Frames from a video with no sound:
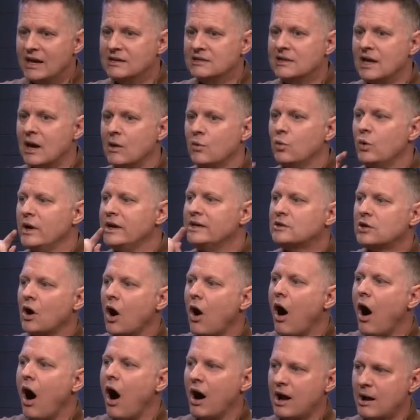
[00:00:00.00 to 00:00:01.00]
is that we
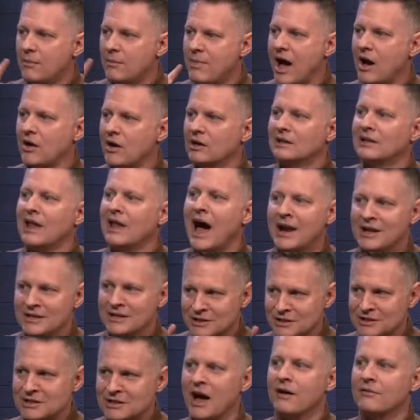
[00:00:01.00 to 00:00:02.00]
talk about a lot of
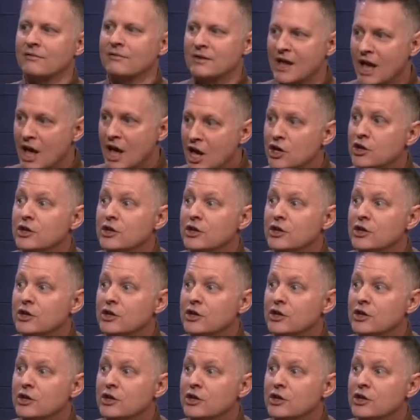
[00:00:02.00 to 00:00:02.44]
stuff. Right.